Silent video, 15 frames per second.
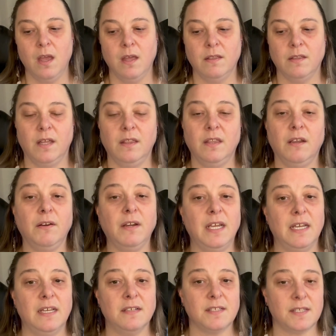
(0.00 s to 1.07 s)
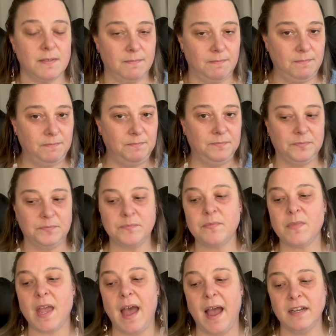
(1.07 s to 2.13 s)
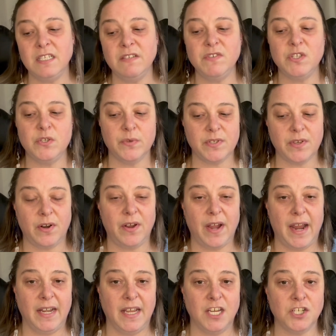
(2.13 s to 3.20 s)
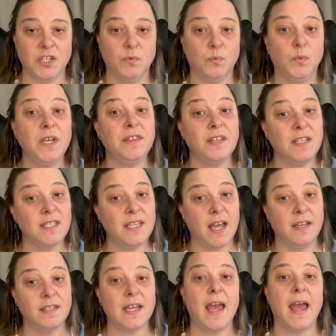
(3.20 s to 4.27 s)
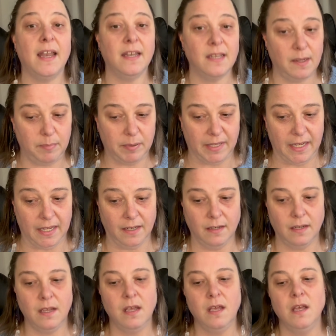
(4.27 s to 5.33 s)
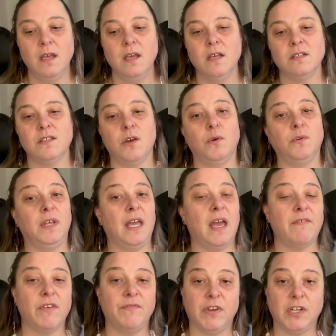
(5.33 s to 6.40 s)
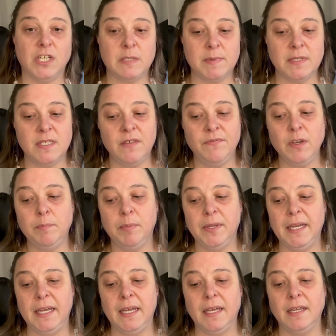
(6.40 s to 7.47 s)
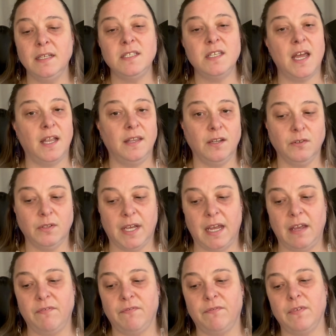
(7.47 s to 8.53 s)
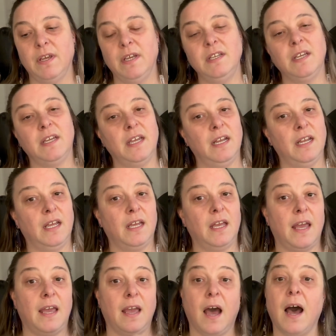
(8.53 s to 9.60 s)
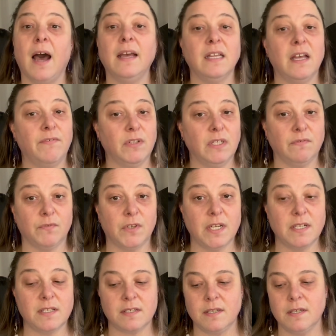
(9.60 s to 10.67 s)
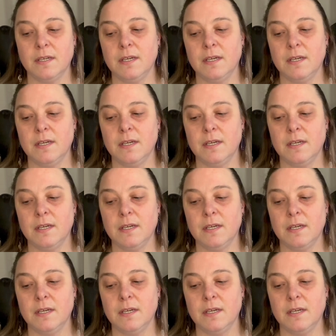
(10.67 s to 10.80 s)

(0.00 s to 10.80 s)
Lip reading: Then there is active suicidal ideation with intent and a plan. So they have a very specific plan to end their life, indicating a high level of risk.